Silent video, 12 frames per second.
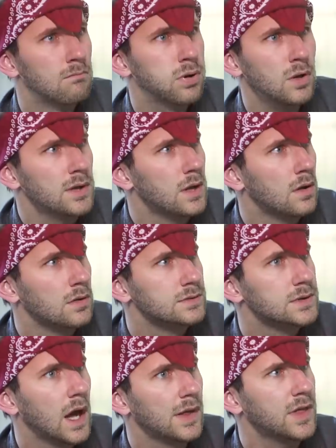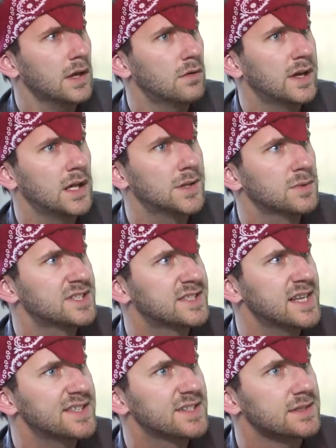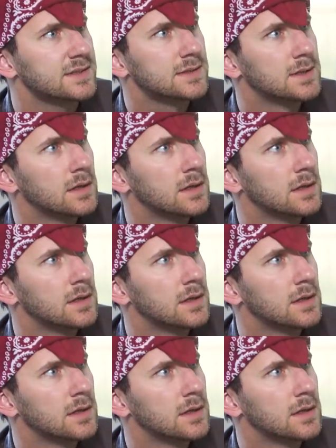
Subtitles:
Bullet holes? I thought you killed him with scissors.